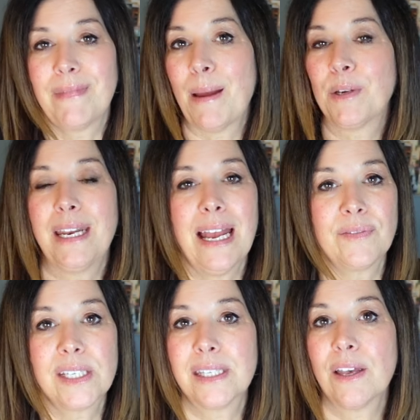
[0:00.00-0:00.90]
I'm going to
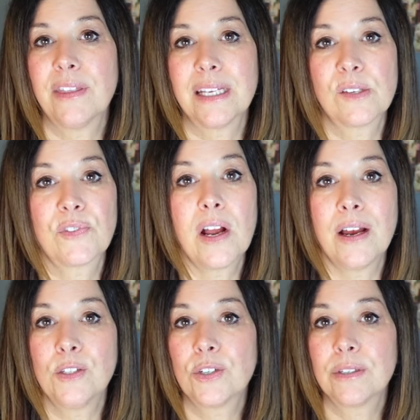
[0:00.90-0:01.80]
have to sell things for
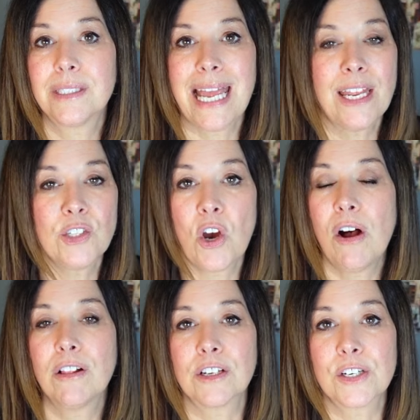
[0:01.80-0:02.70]
under
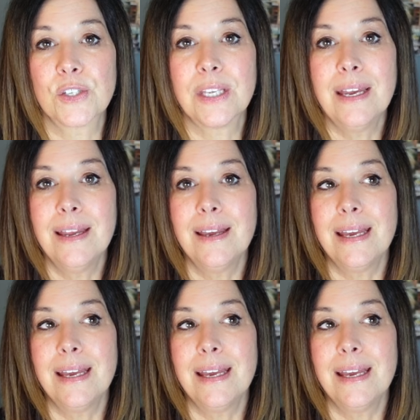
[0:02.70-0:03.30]
$10.